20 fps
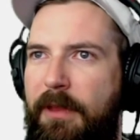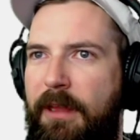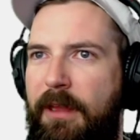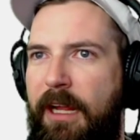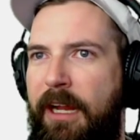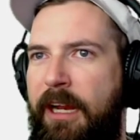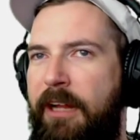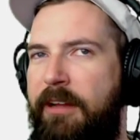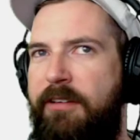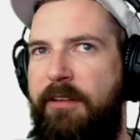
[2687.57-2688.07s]

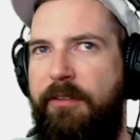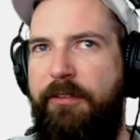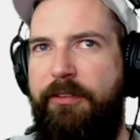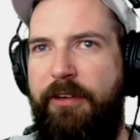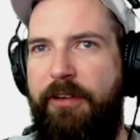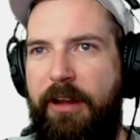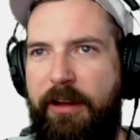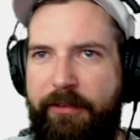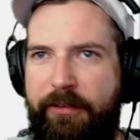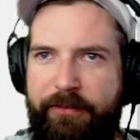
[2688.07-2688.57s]
and it's in
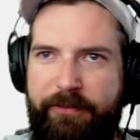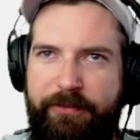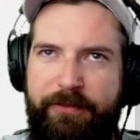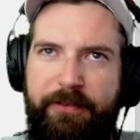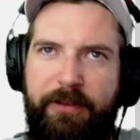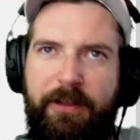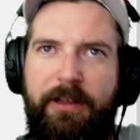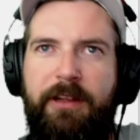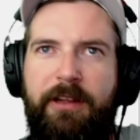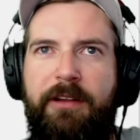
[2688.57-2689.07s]
front of
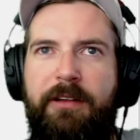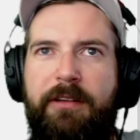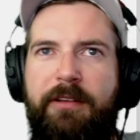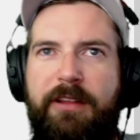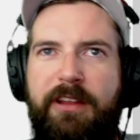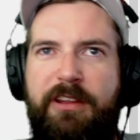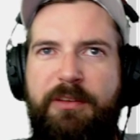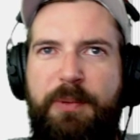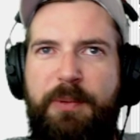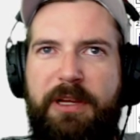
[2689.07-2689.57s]

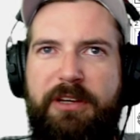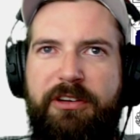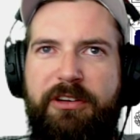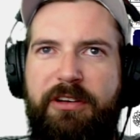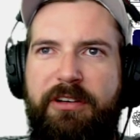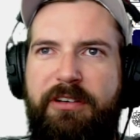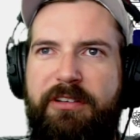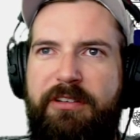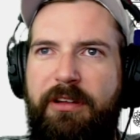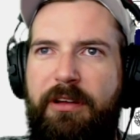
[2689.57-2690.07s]
this
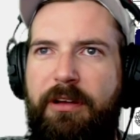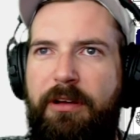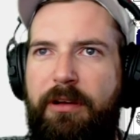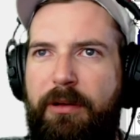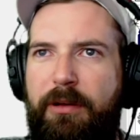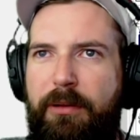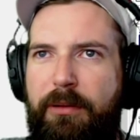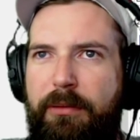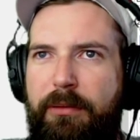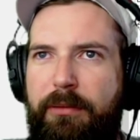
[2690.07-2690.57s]
picture,
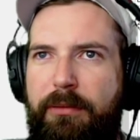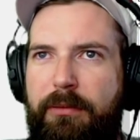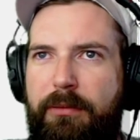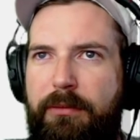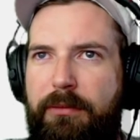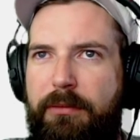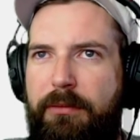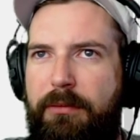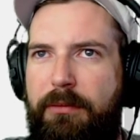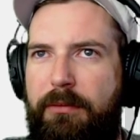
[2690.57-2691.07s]
so
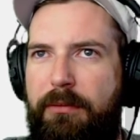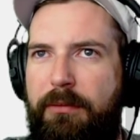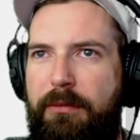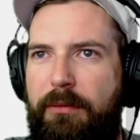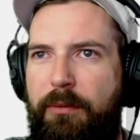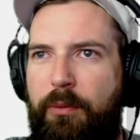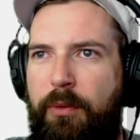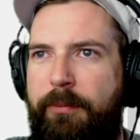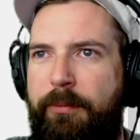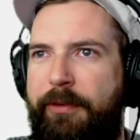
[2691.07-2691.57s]

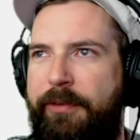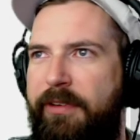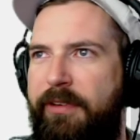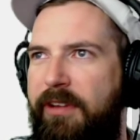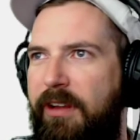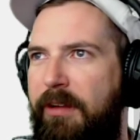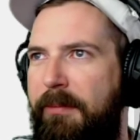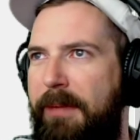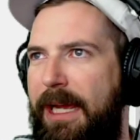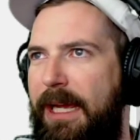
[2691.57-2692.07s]
we'll move it to
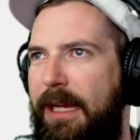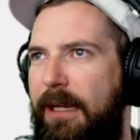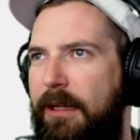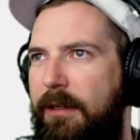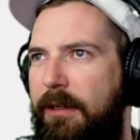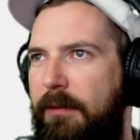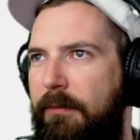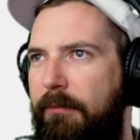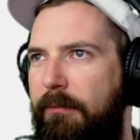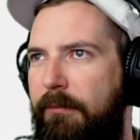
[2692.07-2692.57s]
the back.
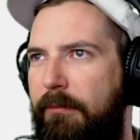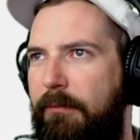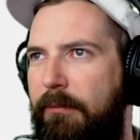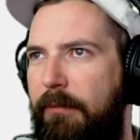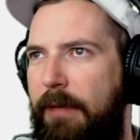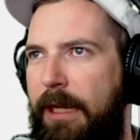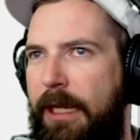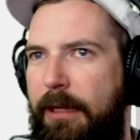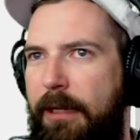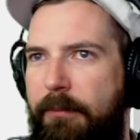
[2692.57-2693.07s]

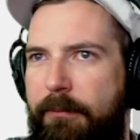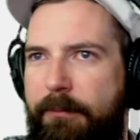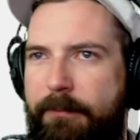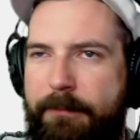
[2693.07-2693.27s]
And